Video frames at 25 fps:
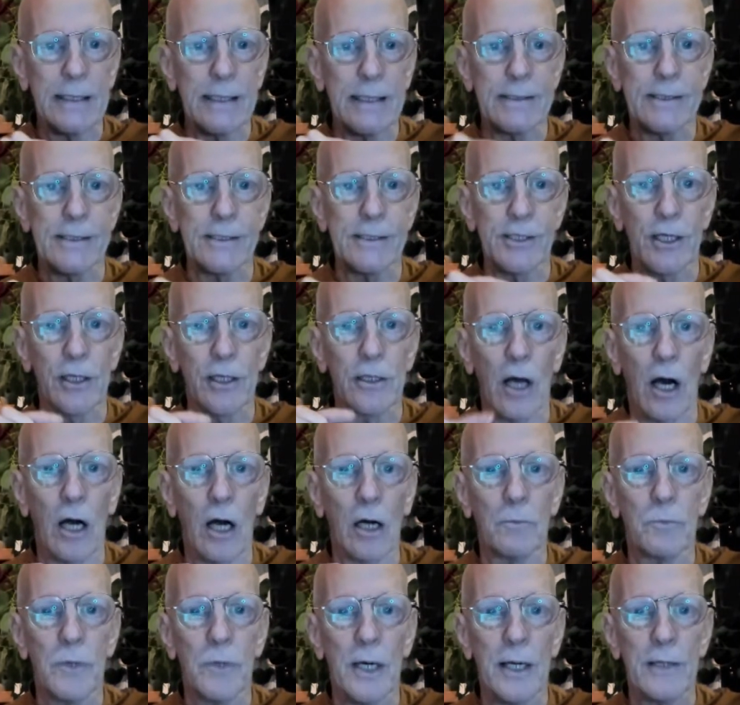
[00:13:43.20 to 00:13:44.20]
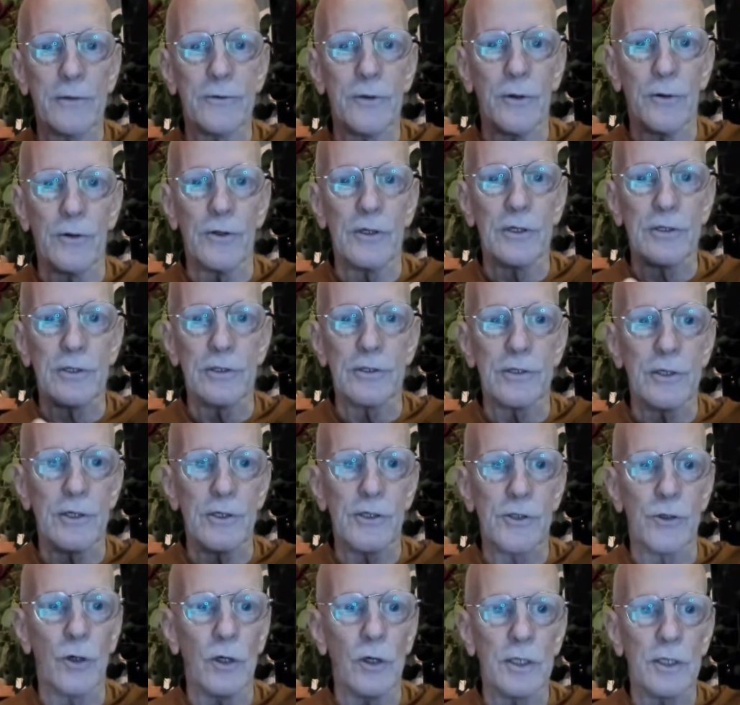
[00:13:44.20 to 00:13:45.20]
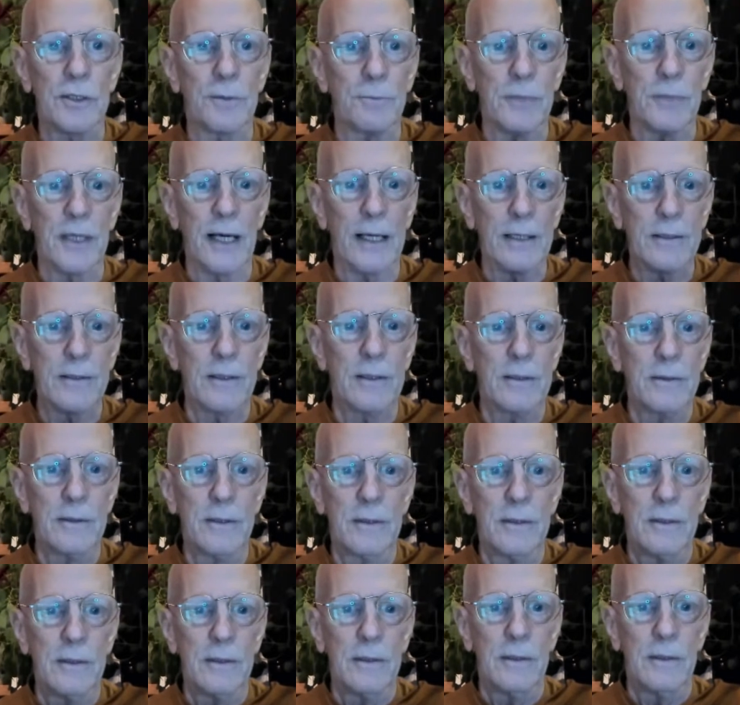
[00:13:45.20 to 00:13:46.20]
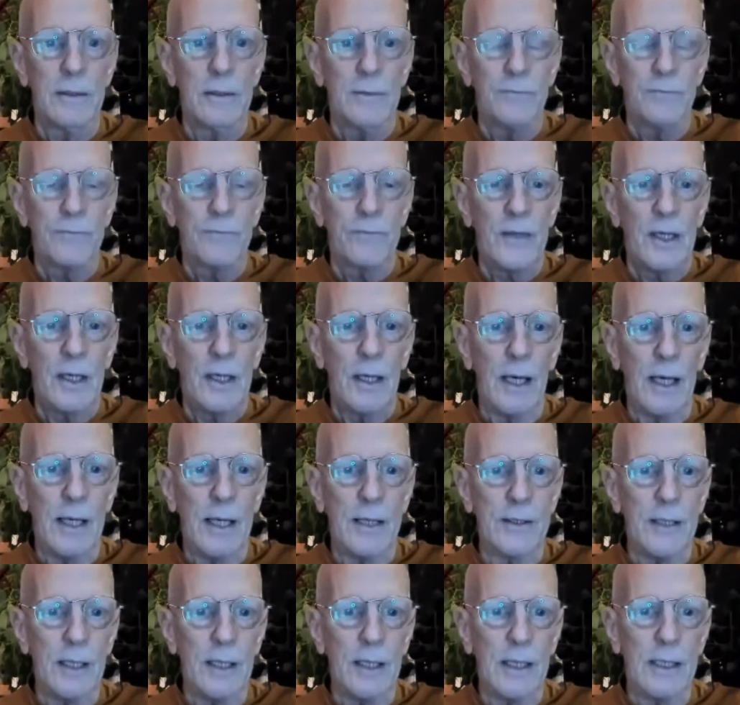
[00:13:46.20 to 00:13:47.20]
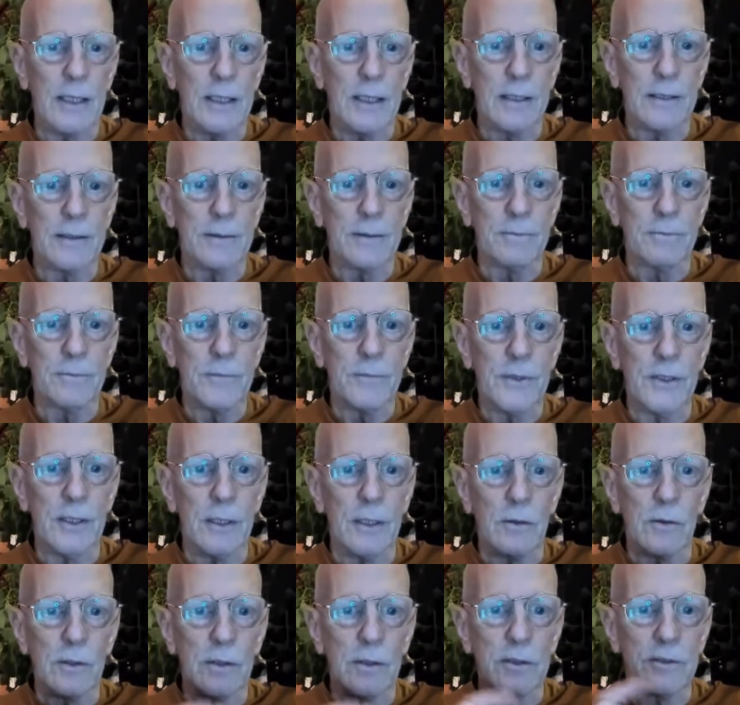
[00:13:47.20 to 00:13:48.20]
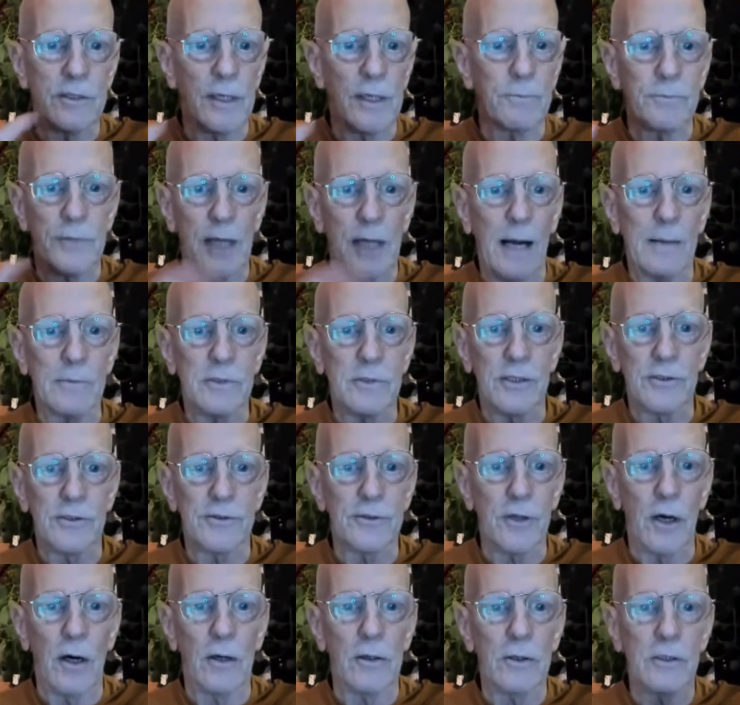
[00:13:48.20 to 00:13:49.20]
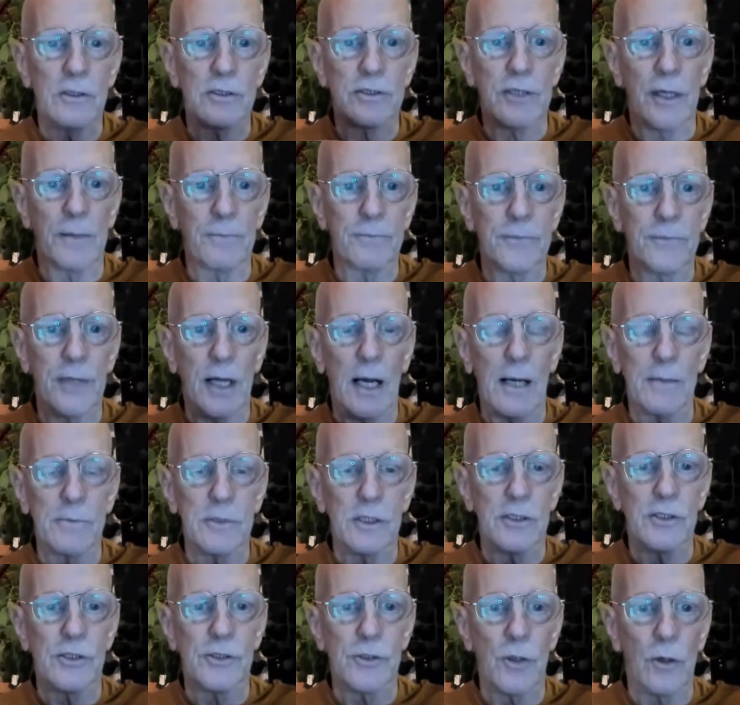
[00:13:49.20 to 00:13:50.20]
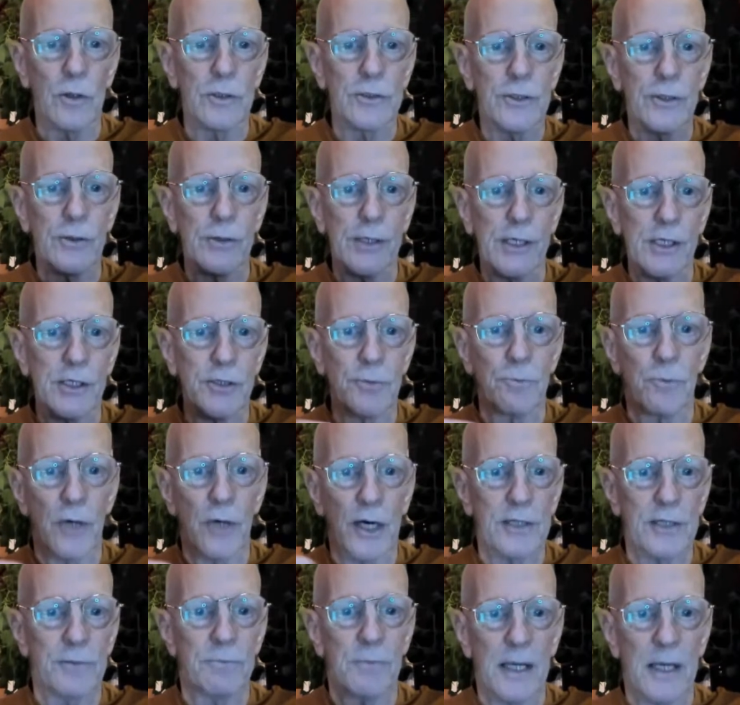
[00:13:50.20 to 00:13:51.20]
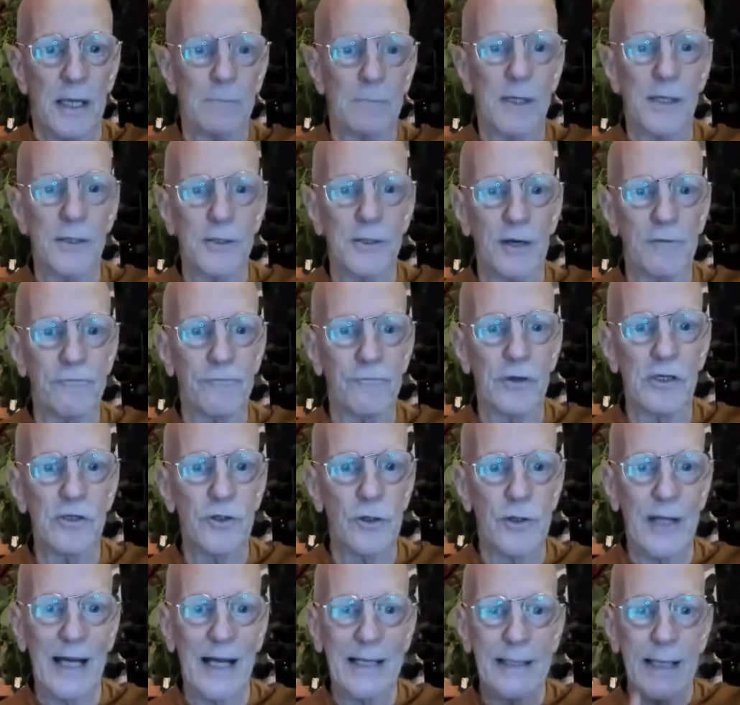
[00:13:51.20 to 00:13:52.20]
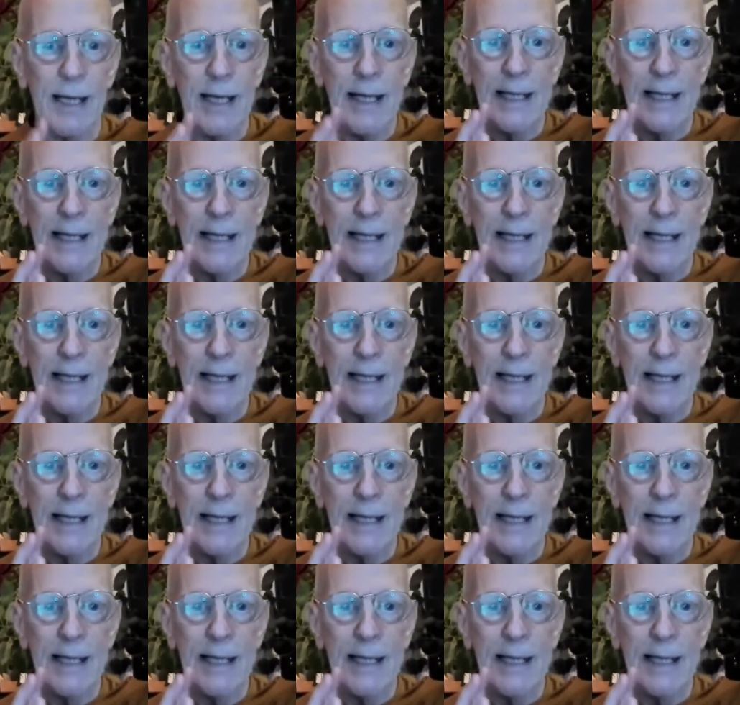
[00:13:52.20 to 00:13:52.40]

this is a long breath or this is a short breath, and sometimes it's longer, sometimes it's shorter. Each breath may be different, so that